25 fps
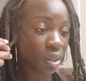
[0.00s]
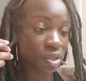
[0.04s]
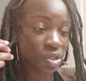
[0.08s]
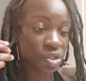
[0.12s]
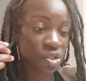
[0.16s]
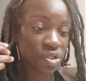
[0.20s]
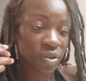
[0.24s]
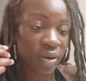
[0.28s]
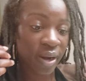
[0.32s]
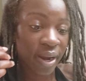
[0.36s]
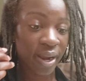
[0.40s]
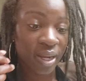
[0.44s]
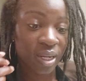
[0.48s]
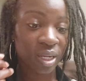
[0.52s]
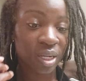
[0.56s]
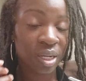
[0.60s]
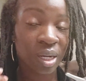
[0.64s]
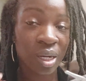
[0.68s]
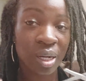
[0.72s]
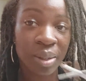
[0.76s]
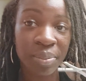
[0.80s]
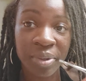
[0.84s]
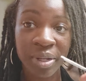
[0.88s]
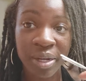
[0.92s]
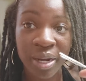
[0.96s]
try
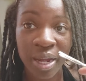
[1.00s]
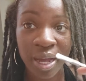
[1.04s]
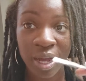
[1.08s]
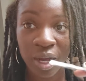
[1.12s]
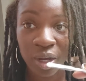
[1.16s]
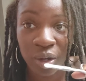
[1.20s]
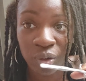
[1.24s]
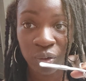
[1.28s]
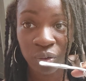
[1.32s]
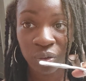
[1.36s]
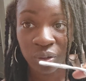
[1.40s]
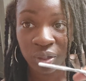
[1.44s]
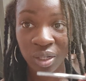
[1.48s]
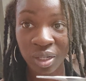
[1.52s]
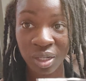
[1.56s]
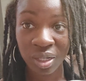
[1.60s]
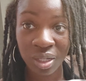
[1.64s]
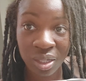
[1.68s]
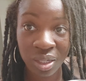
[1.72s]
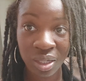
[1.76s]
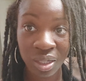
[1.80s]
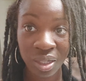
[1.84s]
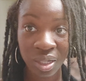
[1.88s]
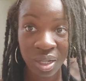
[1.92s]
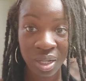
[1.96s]
coming out,
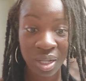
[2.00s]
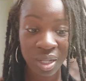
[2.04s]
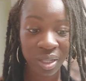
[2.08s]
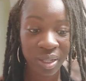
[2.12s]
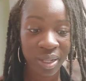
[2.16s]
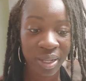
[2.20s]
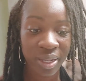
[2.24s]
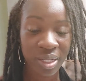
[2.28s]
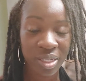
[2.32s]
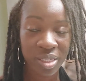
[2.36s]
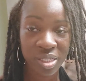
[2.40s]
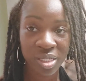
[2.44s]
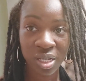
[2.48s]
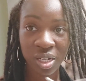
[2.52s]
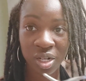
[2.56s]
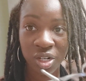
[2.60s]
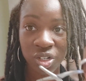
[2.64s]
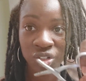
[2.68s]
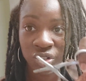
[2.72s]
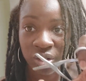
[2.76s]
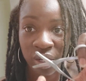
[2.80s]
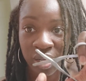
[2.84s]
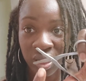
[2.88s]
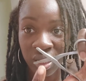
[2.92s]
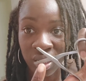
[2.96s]
like instead
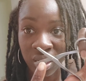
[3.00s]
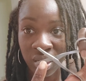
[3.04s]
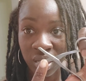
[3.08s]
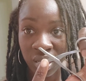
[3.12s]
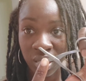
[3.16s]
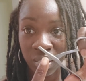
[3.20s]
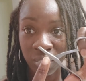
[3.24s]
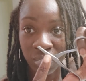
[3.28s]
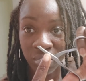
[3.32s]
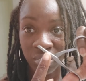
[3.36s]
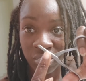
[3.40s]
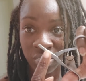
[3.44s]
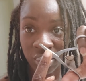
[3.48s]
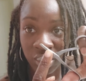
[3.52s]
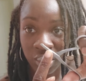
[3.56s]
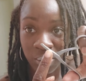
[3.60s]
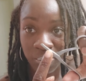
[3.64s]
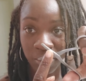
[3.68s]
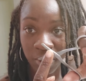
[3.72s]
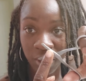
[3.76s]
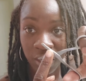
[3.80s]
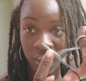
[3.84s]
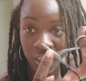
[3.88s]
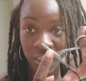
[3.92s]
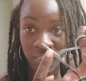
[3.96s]
of trying to cut with this
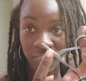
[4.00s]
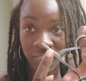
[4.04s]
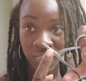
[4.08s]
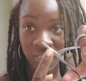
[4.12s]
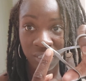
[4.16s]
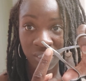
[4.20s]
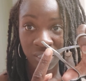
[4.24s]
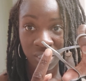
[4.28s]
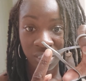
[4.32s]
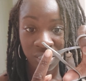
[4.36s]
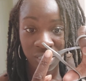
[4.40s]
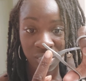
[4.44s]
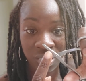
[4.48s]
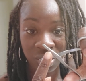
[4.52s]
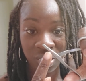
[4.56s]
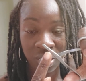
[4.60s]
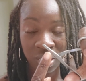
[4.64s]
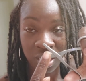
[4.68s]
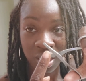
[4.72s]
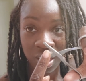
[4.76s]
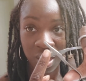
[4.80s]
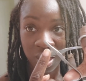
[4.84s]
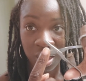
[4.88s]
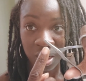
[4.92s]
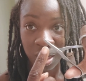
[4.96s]
part of the scissor,
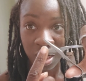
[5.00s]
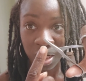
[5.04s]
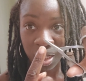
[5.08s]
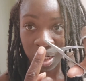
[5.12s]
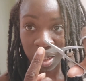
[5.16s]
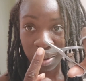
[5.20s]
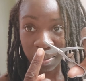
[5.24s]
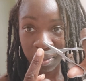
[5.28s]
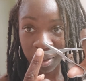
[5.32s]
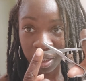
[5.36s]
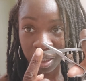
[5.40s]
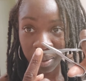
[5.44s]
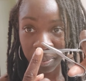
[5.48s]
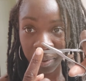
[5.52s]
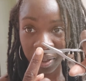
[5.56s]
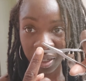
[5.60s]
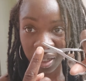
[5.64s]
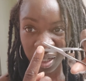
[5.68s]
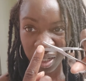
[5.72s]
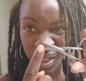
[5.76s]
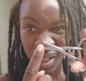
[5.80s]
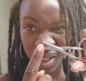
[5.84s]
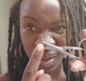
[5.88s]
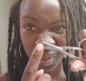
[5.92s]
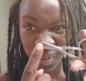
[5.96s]
come up
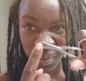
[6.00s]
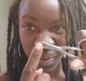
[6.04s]
and cut